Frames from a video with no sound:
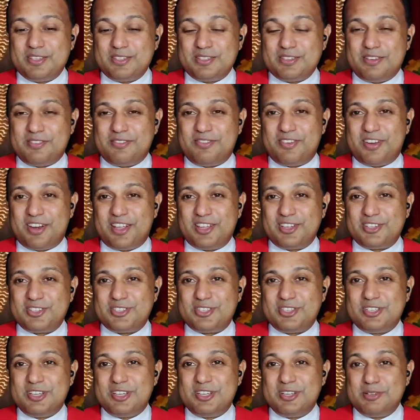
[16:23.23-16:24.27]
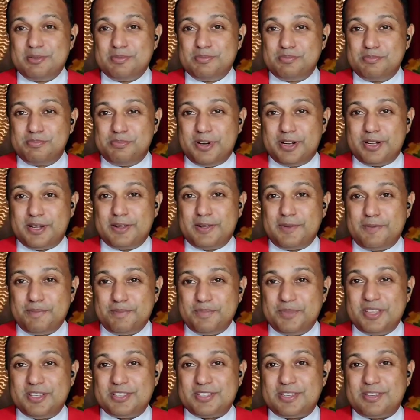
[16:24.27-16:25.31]
sufferings, but
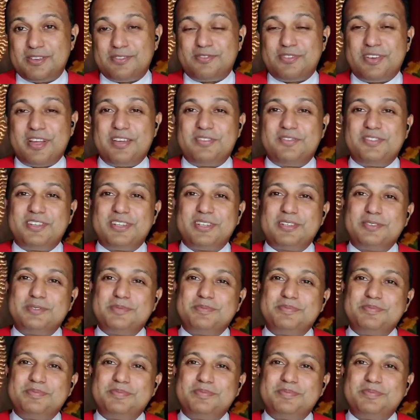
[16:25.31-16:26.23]
they survived.